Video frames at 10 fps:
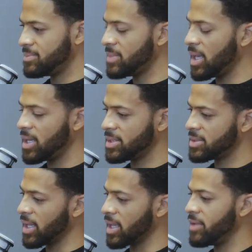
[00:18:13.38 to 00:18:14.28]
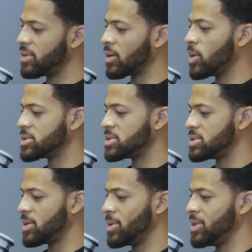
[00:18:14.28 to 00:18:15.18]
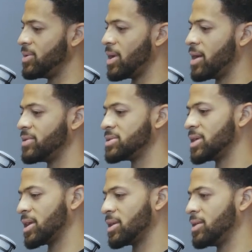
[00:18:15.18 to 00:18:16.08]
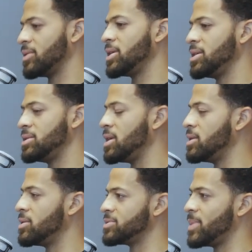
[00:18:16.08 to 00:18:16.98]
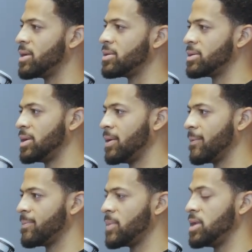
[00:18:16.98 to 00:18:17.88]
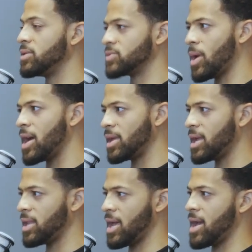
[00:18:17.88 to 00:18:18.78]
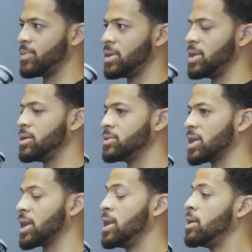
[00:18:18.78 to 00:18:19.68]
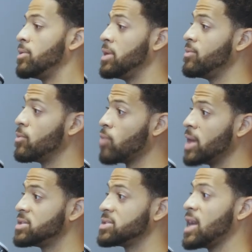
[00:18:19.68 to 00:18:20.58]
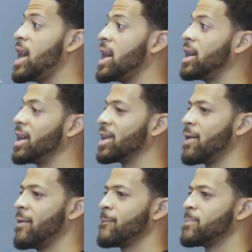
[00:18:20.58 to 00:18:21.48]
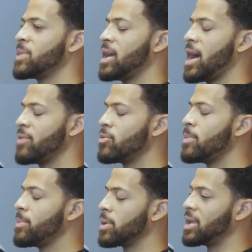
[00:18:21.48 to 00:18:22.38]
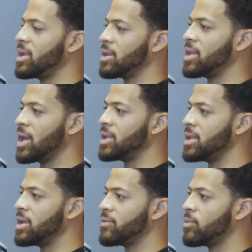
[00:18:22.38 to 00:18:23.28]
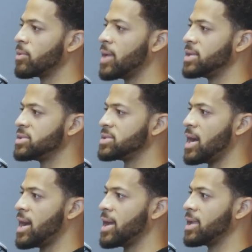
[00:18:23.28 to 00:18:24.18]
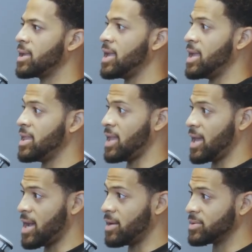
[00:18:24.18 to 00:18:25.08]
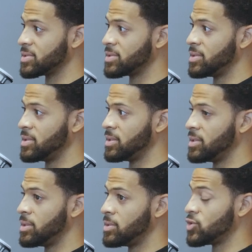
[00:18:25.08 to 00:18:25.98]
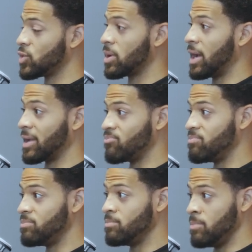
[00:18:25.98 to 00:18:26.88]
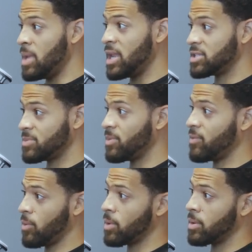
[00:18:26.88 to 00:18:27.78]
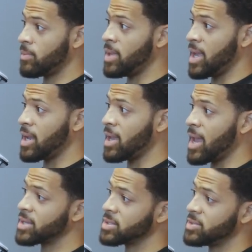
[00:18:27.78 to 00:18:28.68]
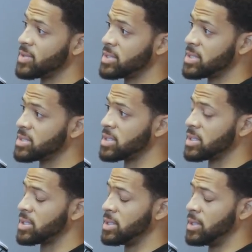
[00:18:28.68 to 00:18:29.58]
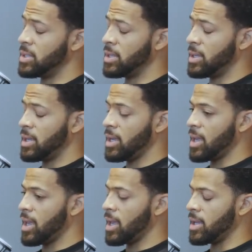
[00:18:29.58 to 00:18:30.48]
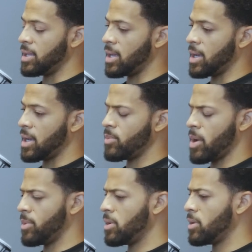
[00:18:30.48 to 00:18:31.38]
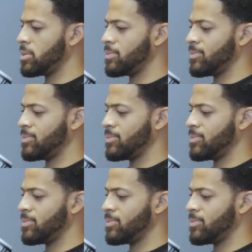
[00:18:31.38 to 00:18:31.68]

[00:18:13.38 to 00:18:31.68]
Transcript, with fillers: man, like even the questions that we do have, it's like you know, he he knows better. He knows why that had to happen. He knows like righteous high. Like I remember getting the idea for righteous high in that house, mm-hmm. short like minutes before Nana had actually transitioned. And uh, I remember,